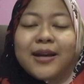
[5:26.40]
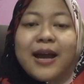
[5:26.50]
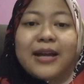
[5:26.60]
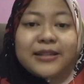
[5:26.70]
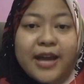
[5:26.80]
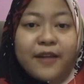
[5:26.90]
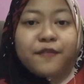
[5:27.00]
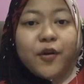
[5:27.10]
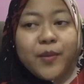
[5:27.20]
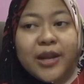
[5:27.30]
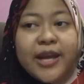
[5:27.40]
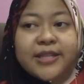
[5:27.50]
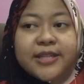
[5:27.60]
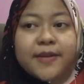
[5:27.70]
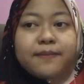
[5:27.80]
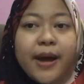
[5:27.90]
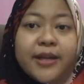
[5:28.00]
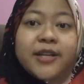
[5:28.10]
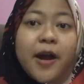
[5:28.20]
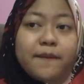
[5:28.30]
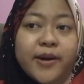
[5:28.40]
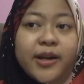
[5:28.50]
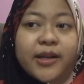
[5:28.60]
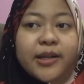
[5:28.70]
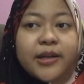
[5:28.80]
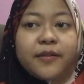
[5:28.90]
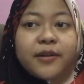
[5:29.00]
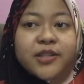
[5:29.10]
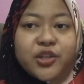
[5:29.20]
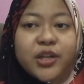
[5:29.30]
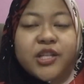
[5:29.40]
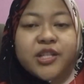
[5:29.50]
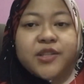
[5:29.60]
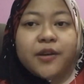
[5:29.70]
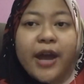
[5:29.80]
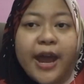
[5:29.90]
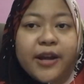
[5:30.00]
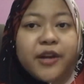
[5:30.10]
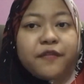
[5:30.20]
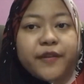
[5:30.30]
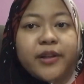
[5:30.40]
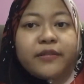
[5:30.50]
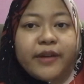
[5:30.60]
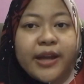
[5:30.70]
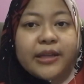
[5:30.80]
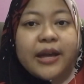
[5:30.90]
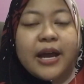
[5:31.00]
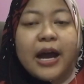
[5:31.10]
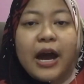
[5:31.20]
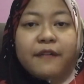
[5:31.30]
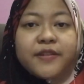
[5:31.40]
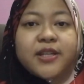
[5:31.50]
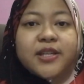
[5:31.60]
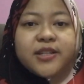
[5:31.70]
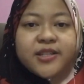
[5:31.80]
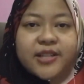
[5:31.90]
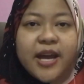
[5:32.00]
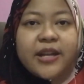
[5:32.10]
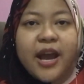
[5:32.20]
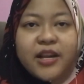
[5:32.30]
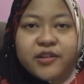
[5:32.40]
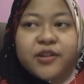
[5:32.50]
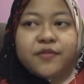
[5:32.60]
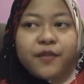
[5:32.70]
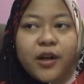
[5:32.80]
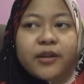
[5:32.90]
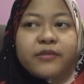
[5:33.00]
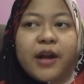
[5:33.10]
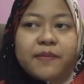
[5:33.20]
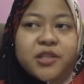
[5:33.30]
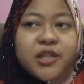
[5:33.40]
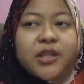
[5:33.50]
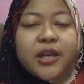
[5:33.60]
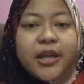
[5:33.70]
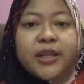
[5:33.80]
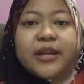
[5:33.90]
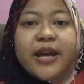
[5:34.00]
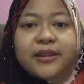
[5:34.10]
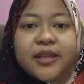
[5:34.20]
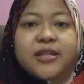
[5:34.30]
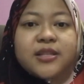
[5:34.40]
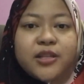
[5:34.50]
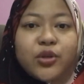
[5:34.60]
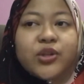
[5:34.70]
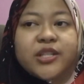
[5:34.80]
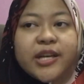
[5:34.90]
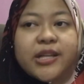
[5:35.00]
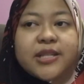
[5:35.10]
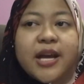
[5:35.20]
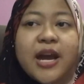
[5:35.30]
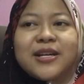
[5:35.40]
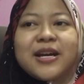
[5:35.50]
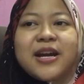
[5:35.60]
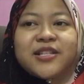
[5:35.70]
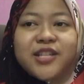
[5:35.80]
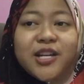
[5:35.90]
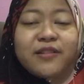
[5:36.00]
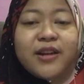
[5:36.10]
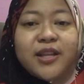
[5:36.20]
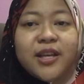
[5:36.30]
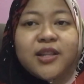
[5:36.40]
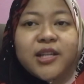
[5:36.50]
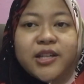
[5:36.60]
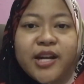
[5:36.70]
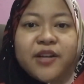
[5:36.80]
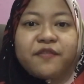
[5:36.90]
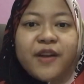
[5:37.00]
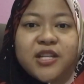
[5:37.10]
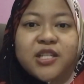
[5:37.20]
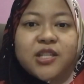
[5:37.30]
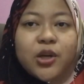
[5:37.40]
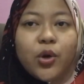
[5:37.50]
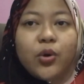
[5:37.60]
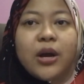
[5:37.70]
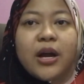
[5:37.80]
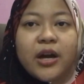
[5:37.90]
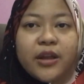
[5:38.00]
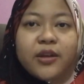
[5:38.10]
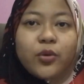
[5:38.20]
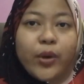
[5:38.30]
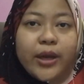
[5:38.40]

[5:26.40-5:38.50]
that formulated by the American geologist Harry Field Reid after the San Andreas Fault ruptured in 1906, generating the Great Francisco earthquake.